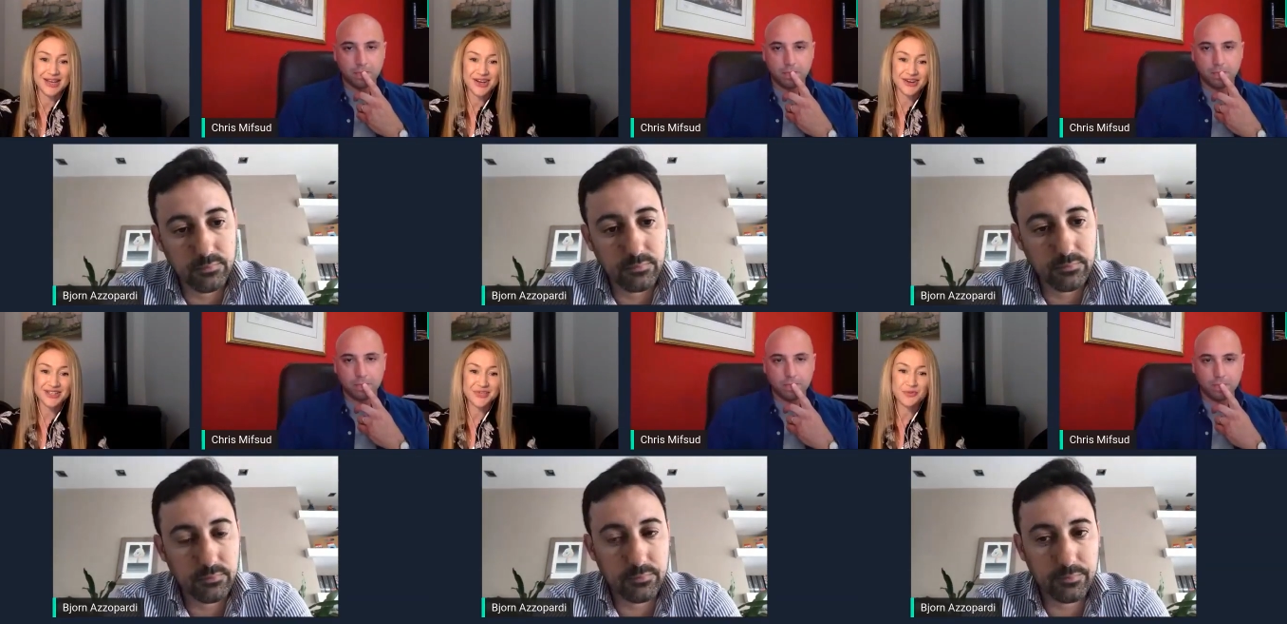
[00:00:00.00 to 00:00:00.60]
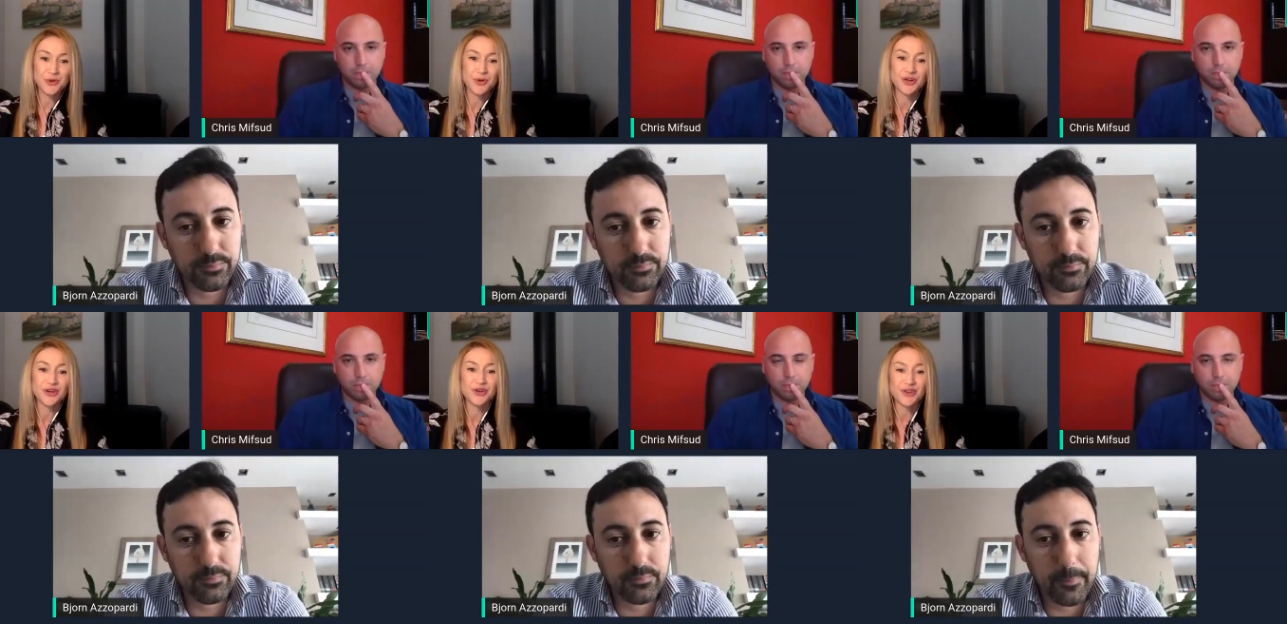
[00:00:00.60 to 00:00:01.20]
Speaker 1: Chris and Bjorn,
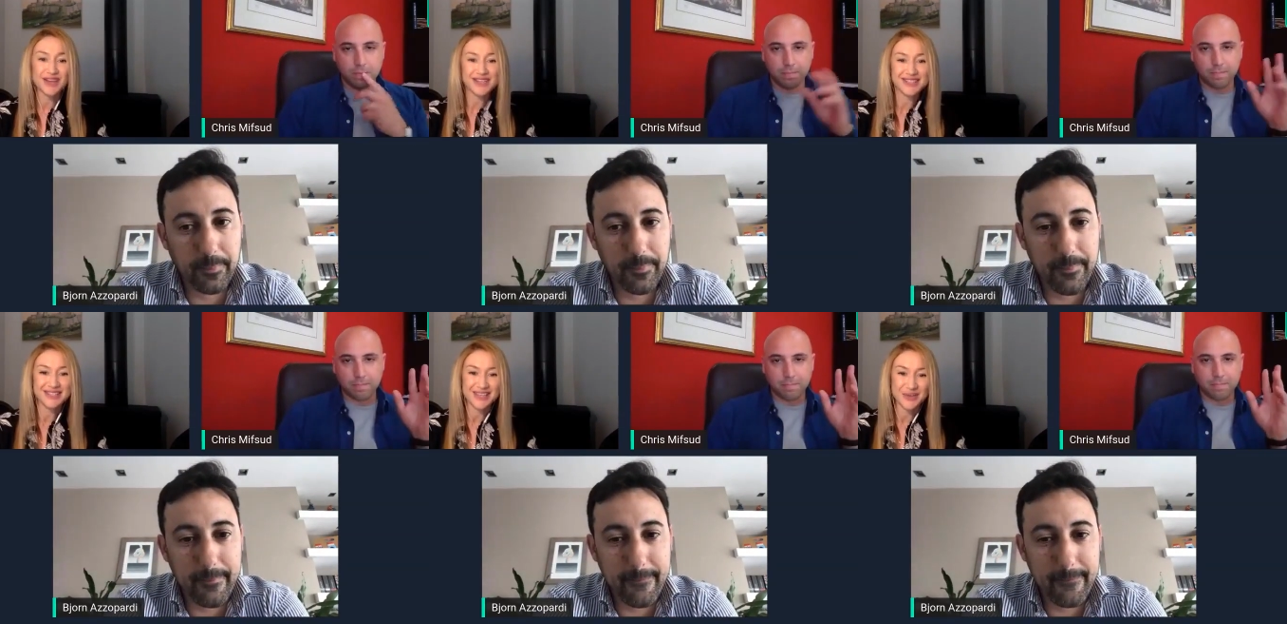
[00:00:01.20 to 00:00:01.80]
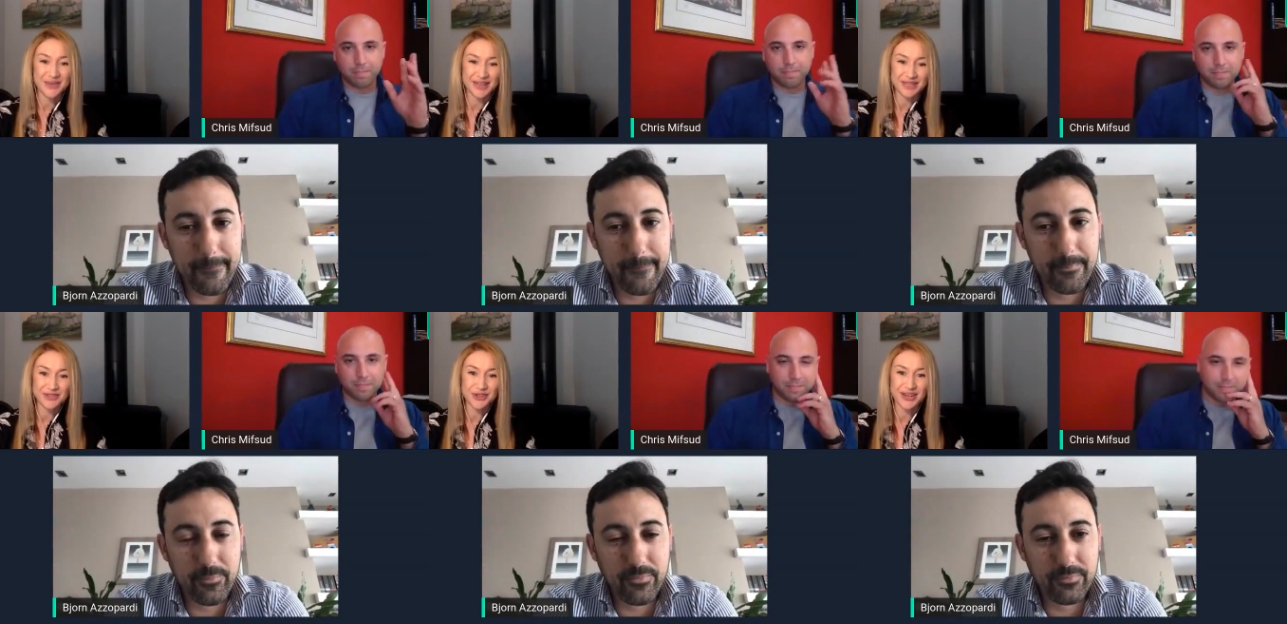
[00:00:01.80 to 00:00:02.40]
great to see you. Thanks for
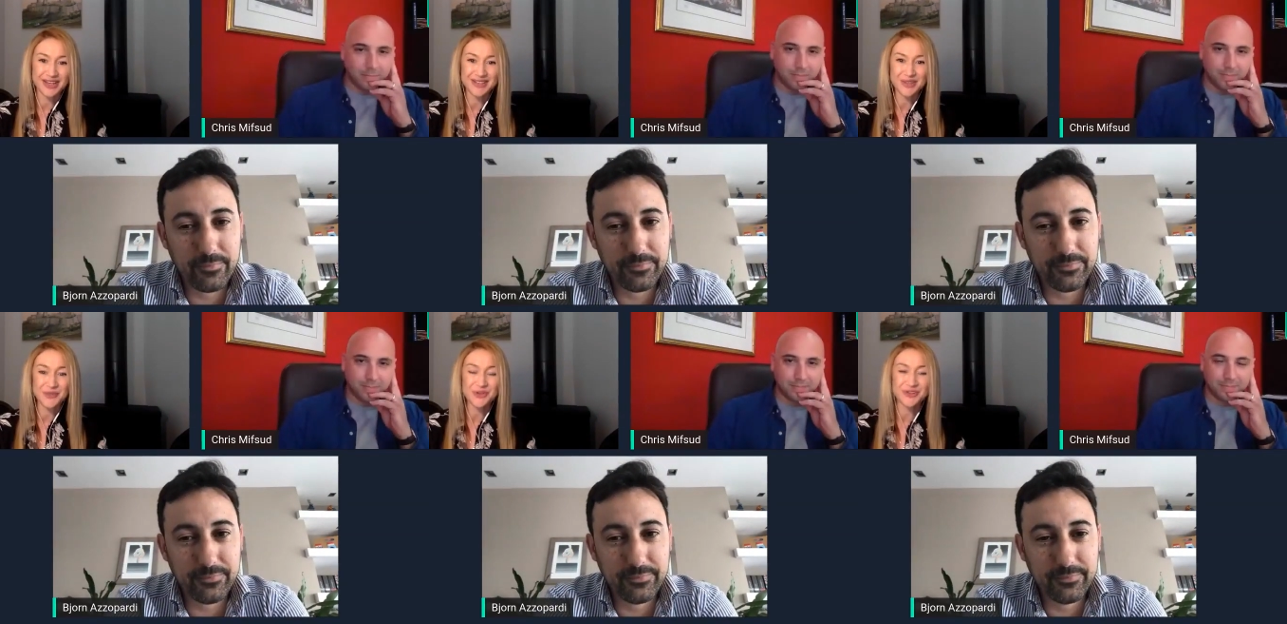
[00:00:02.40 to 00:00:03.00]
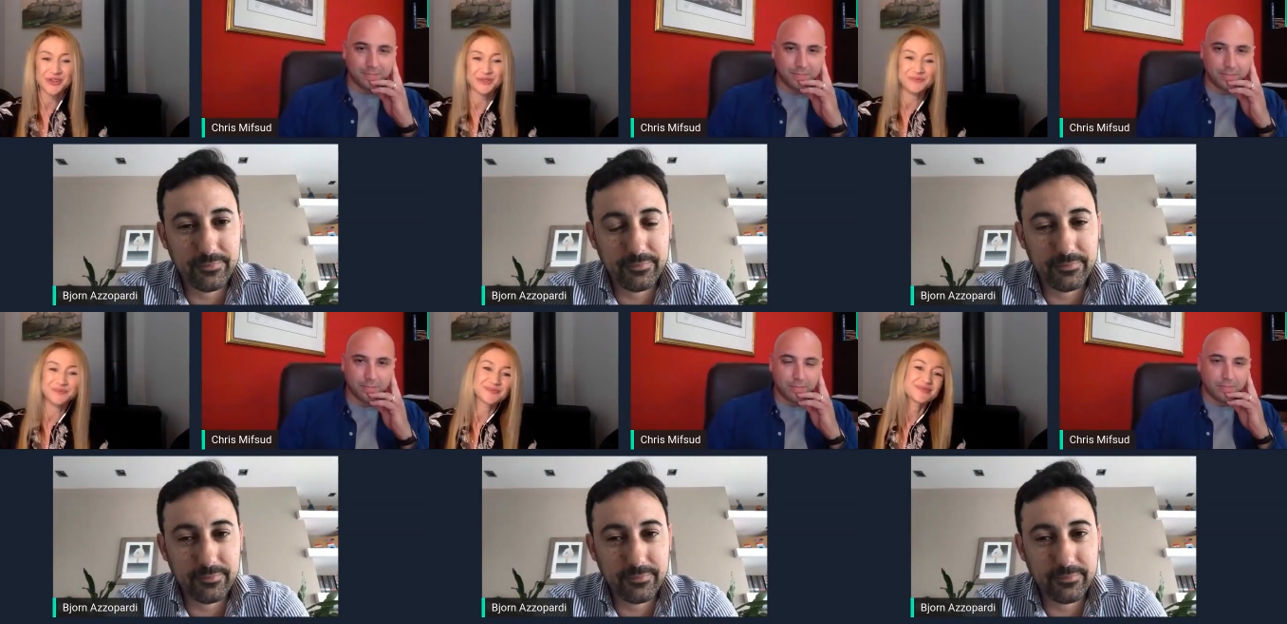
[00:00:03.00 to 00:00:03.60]
joining us on the boardroom.
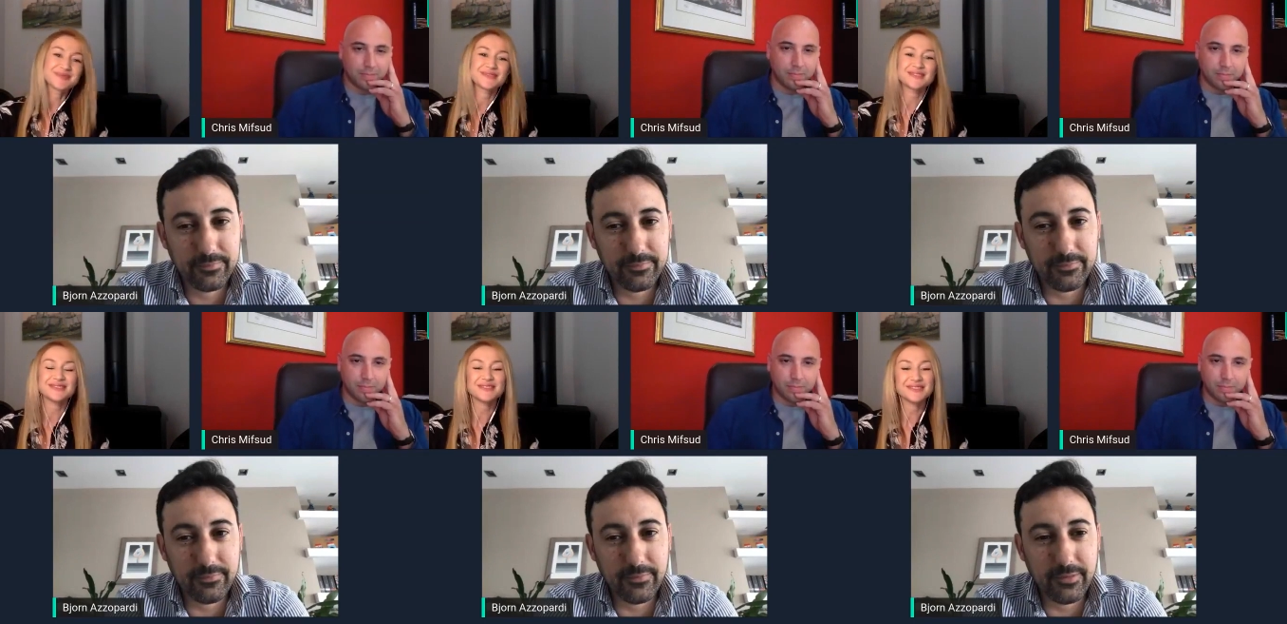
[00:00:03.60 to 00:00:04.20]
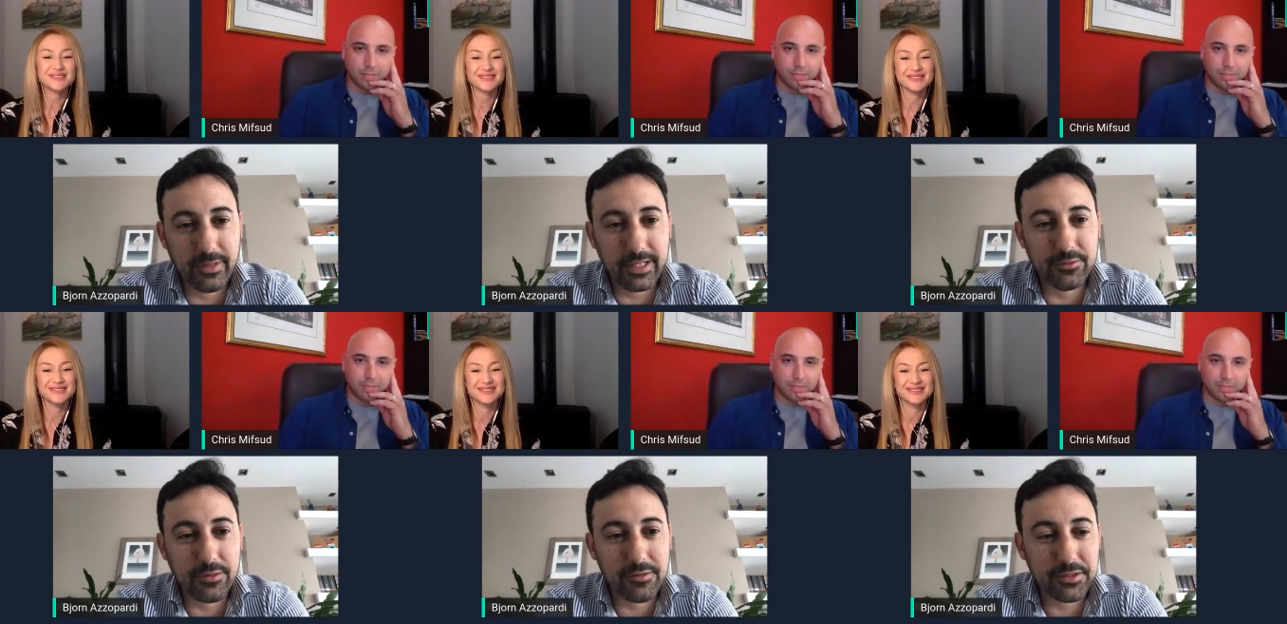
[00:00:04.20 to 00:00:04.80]
Speaker 2: Thanks for
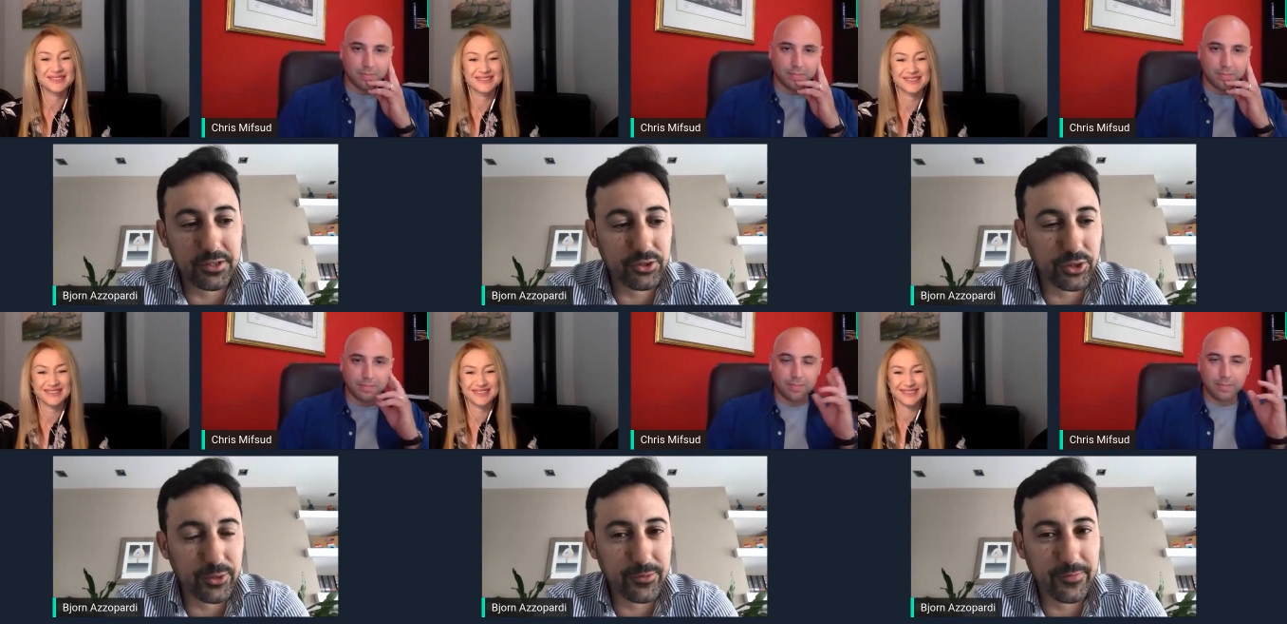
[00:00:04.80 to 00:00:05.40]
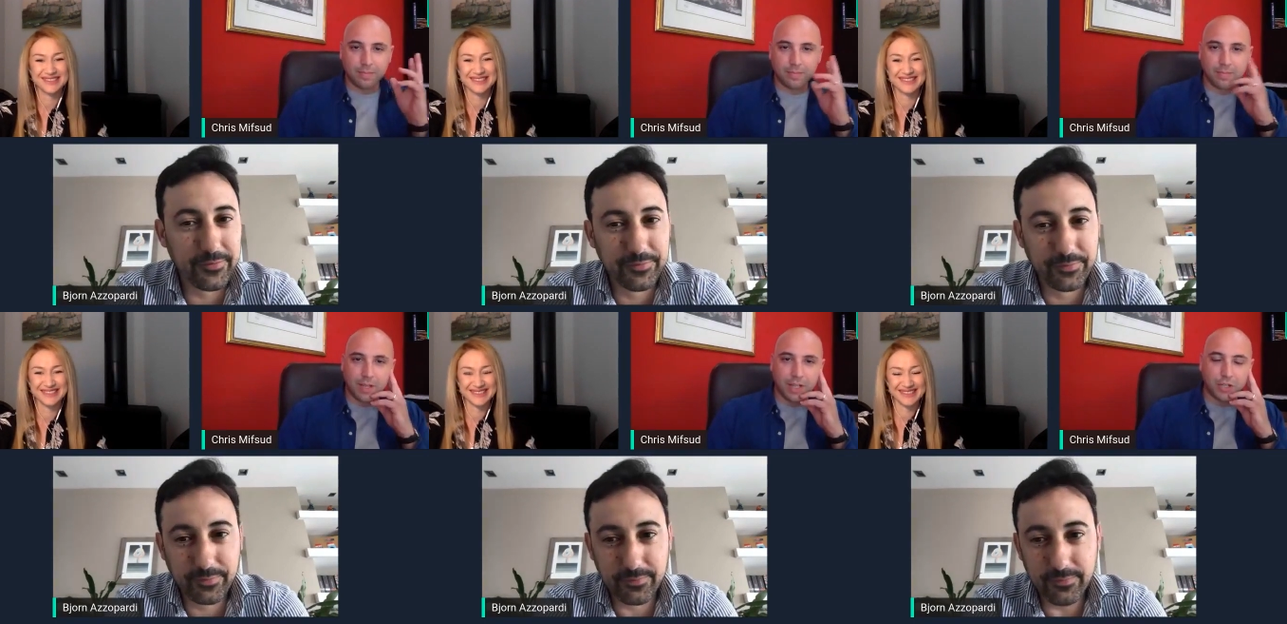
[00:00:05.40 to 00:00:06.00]
having us, Joe.
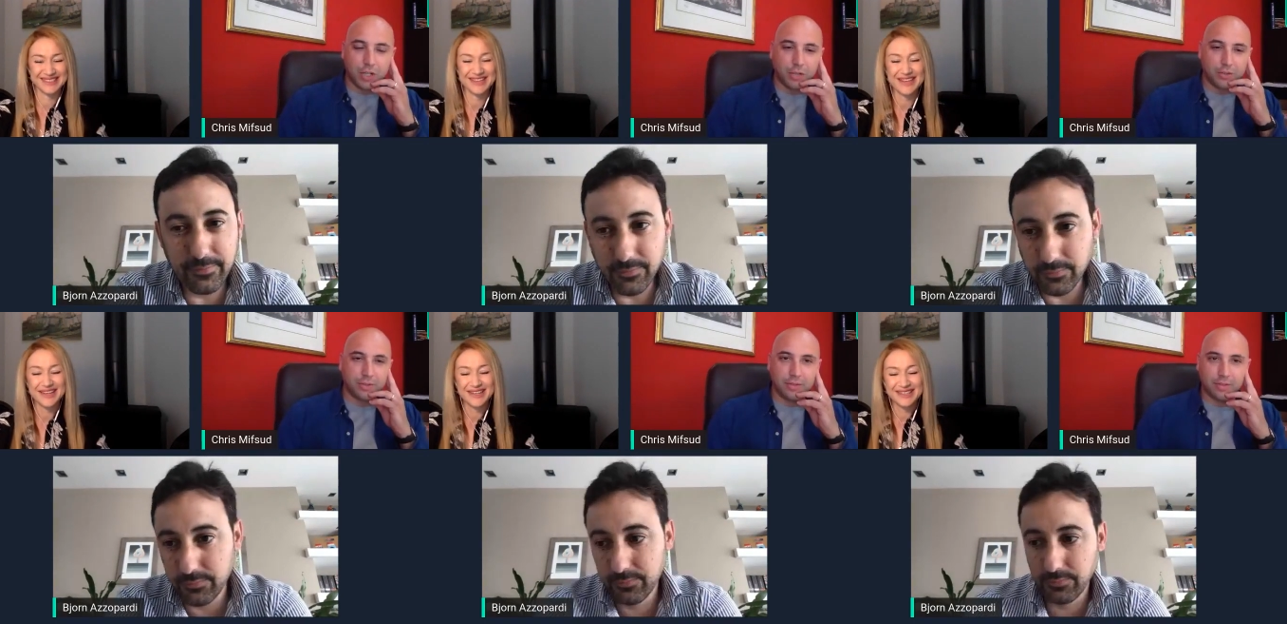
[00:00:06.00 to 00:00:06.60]
Hi, Joe.